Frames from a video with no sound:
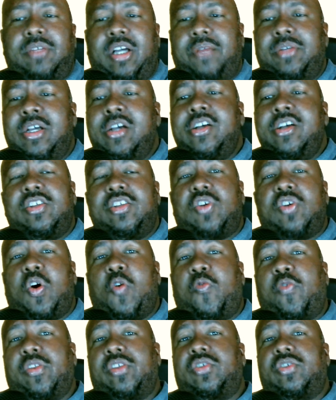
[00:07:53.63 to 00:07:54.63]
sometimes.
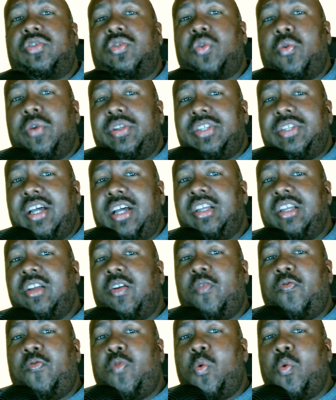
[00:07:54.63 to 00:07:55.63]
So for the
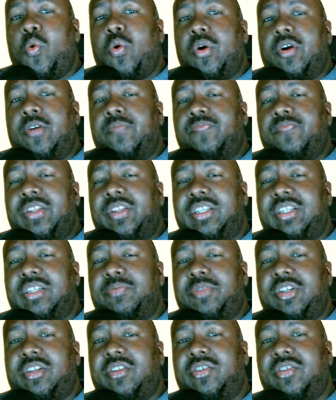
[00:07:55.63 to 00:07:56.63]
storytelling for
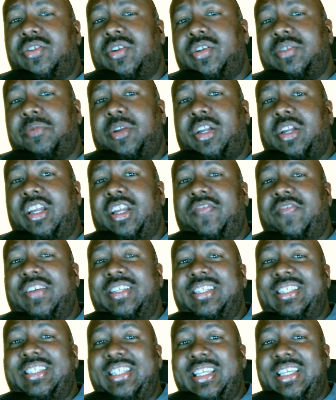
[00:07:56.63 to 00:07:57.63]
this particular series, I'm going to give
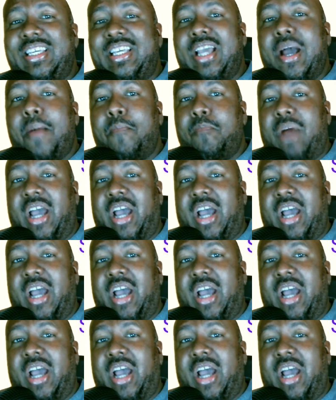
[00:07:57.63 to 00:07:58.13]
it a C-.